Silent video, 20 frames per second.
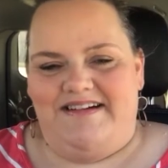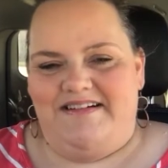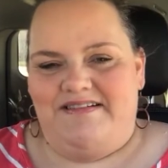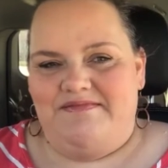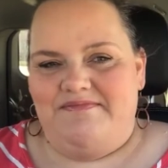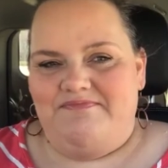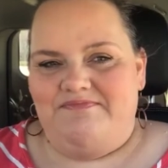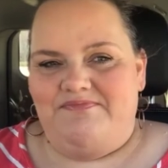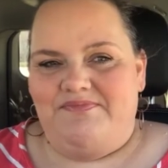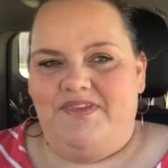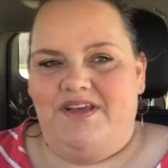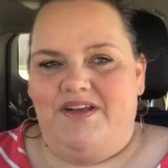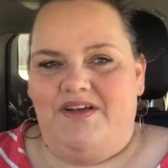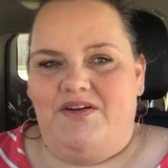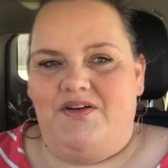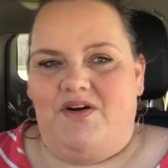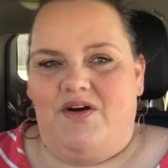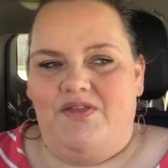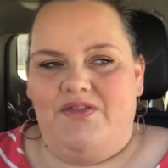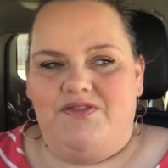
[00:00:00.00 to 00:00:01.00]
um, you
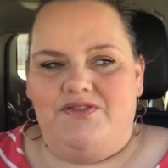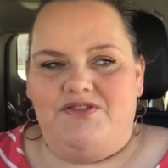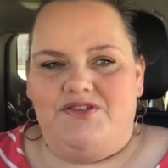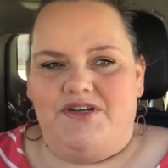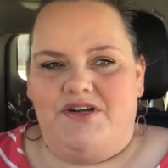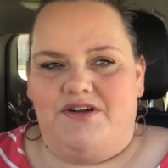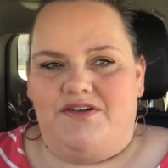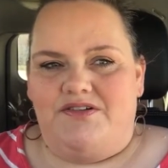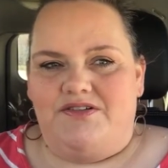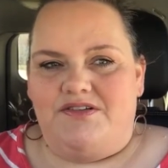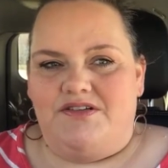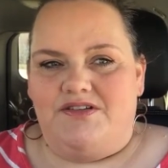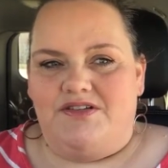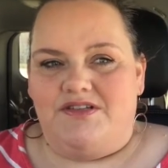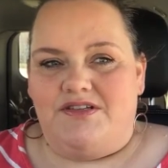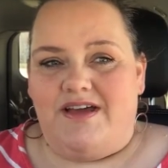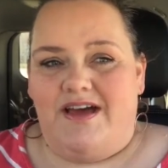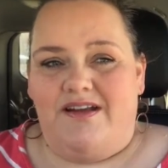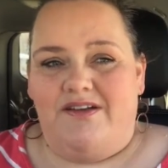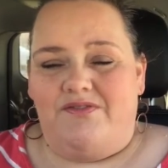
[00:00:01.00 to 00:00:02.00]
know, all those years and
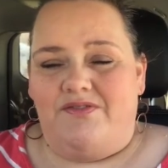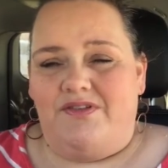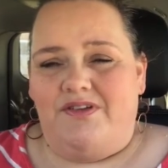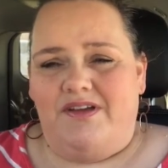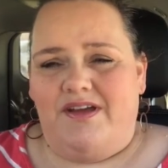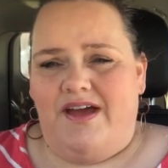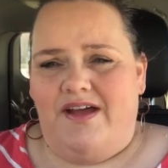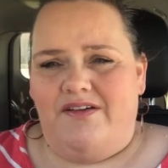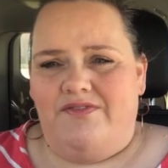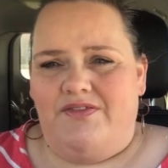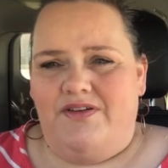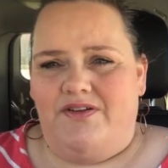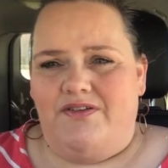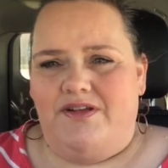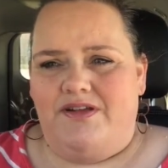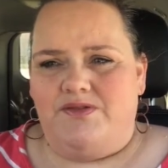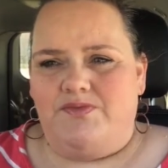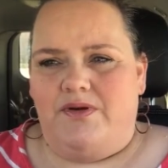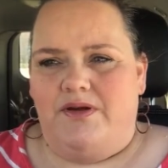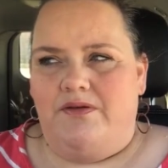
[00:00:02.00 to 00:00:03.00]
just kind of really kind of
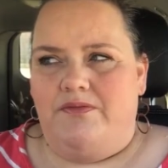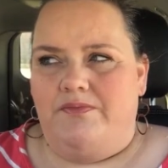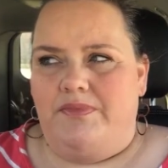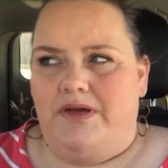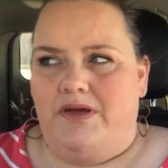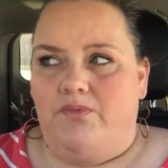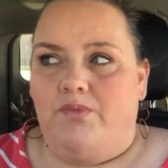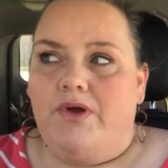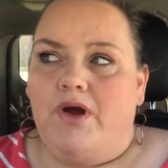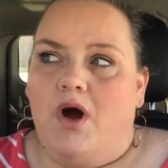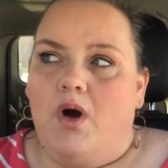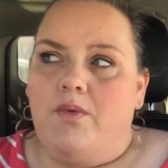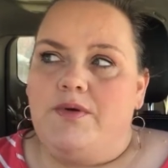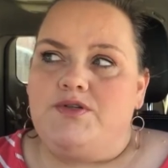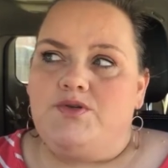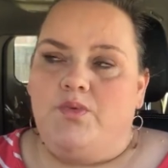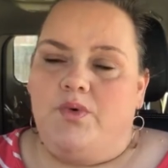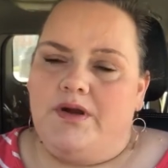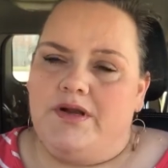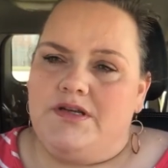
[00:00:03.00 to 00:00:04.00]
figured that's the way it would be. We
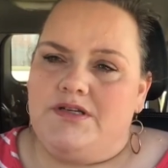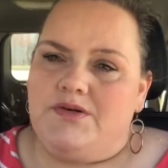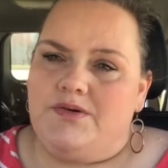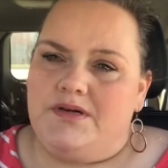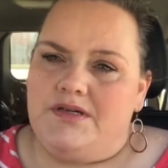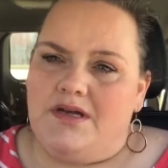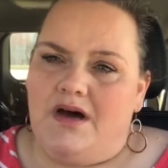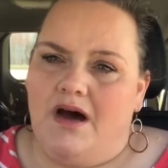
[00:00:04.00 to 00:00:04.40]
always wanted to